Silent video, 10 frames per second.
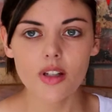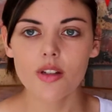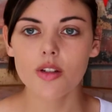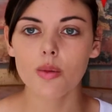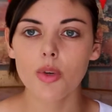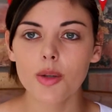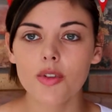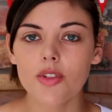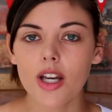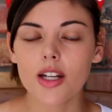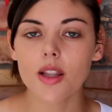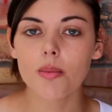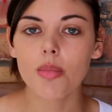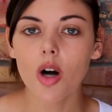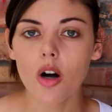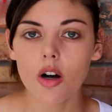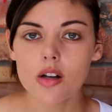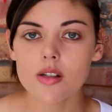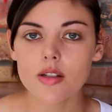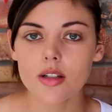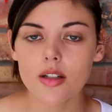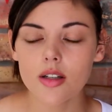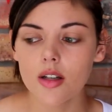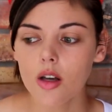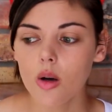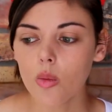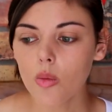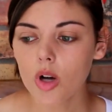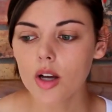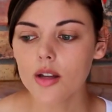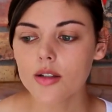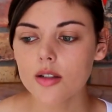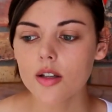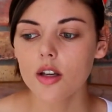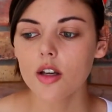So what we've done in the past was,